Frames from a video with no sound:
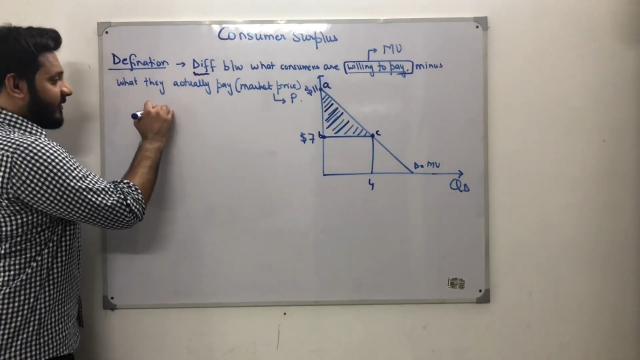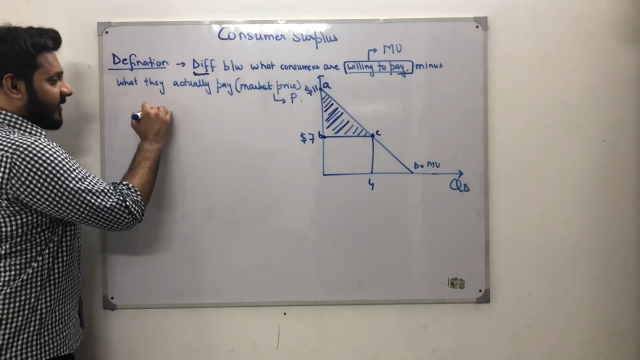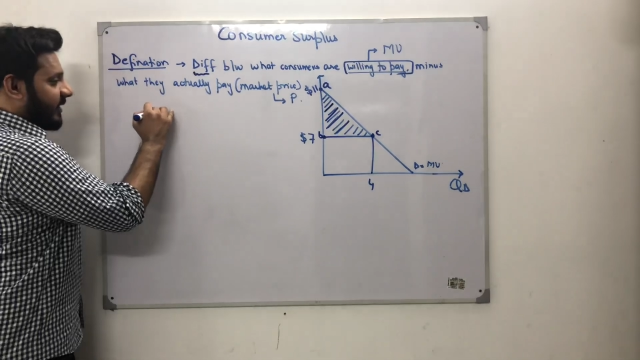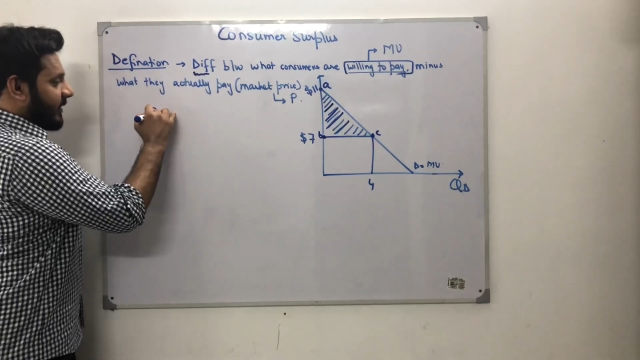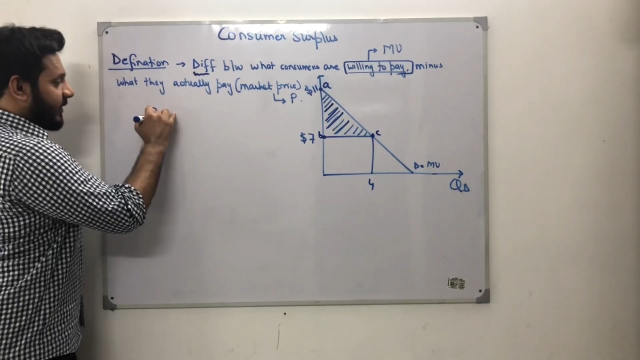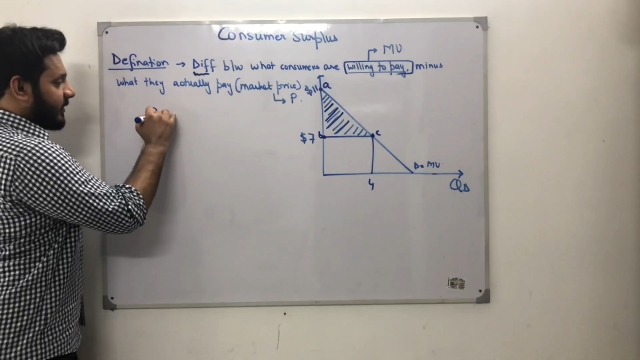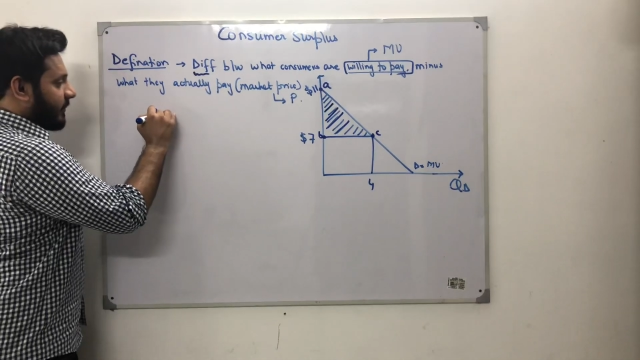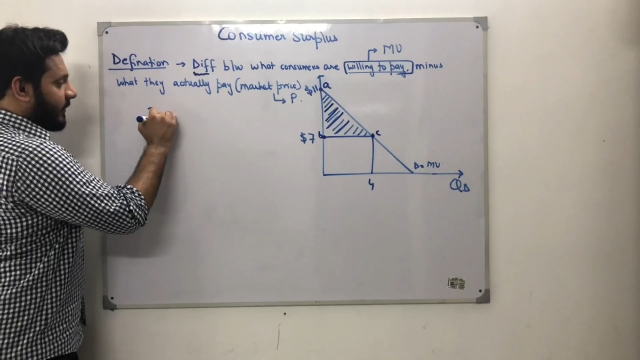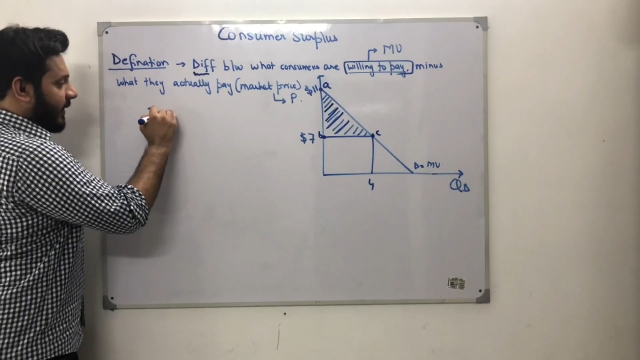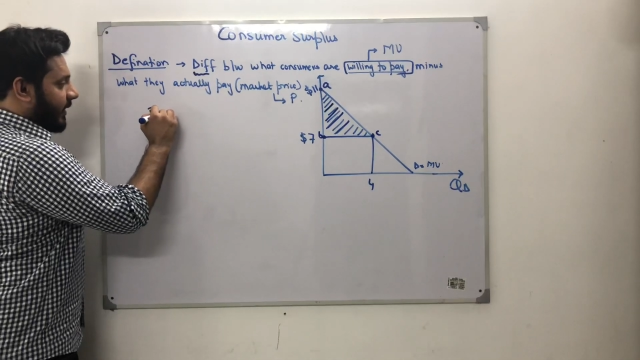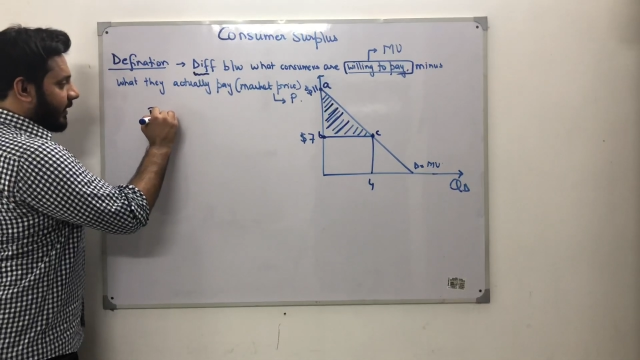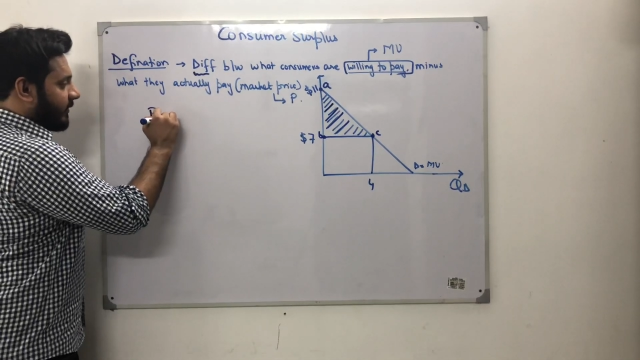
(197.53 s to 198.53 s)
say that the
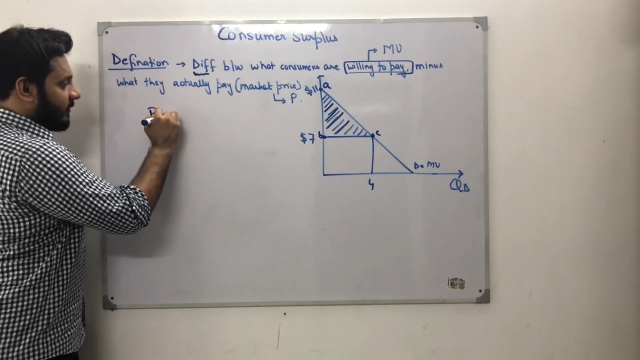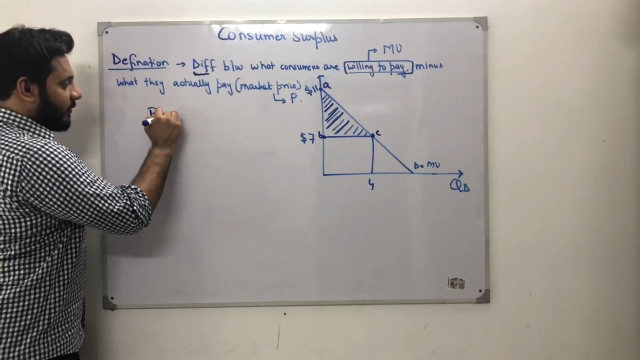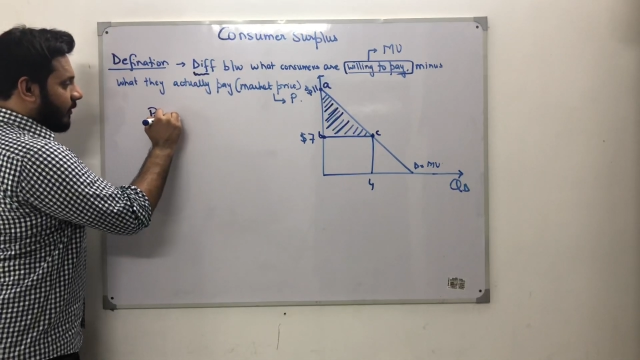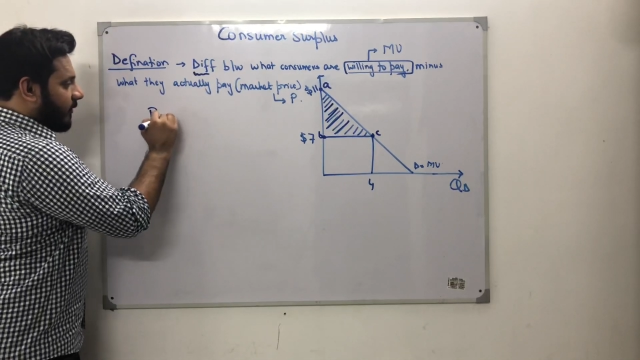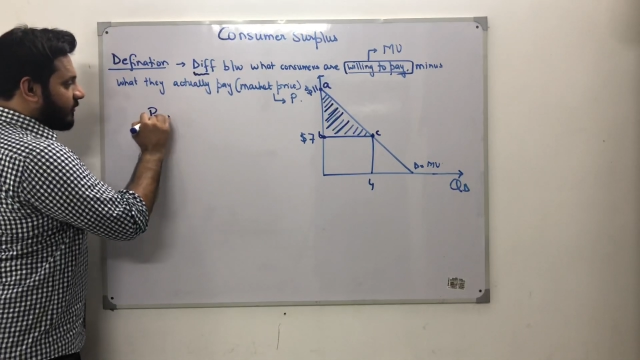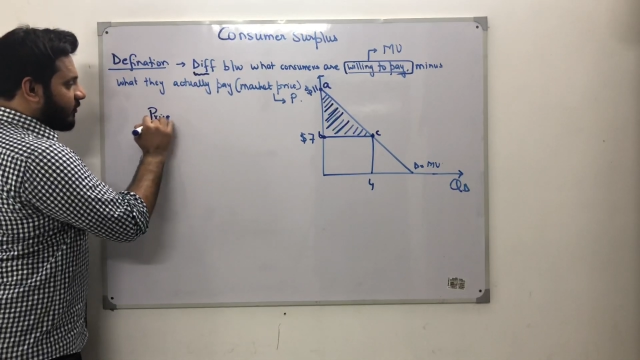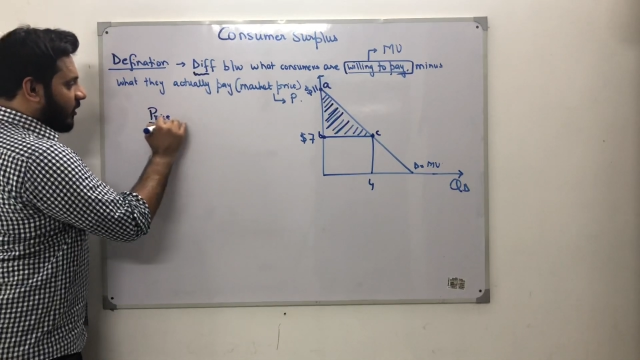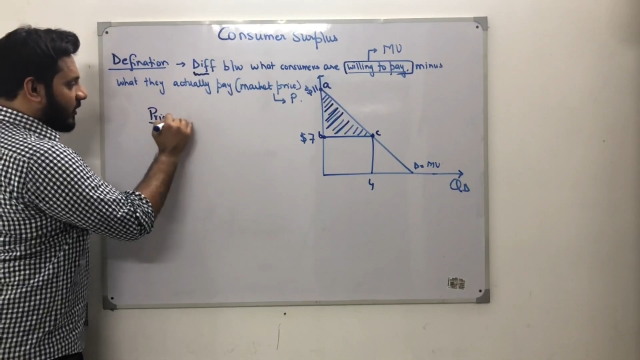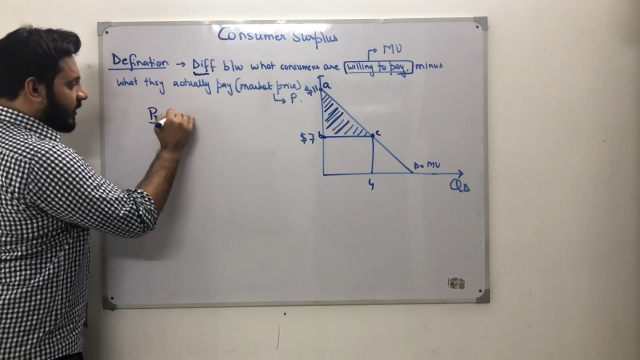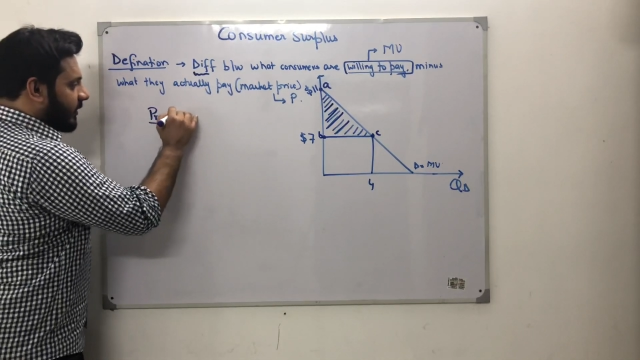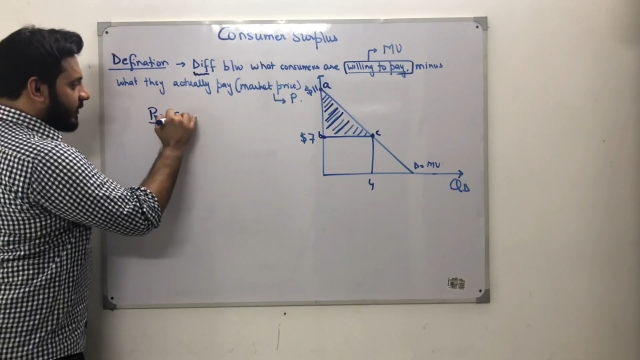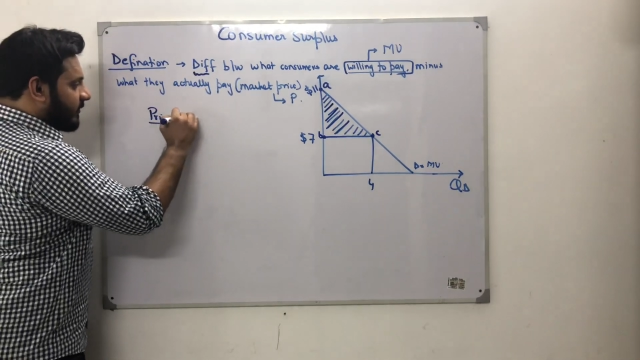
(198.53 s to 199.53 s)
price of
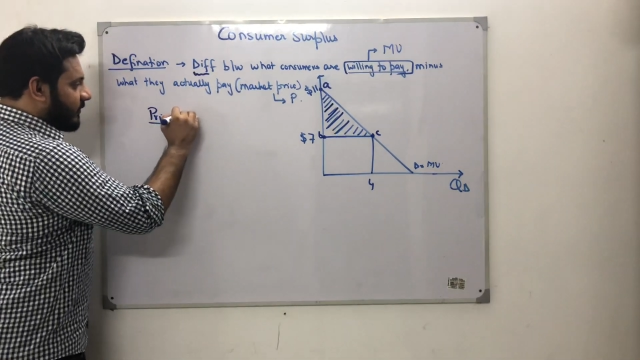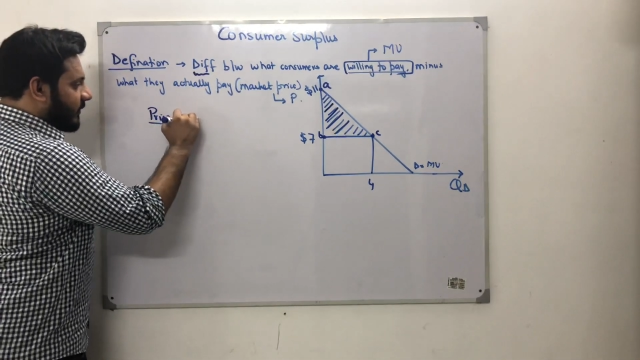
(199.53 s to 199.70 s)
chocolates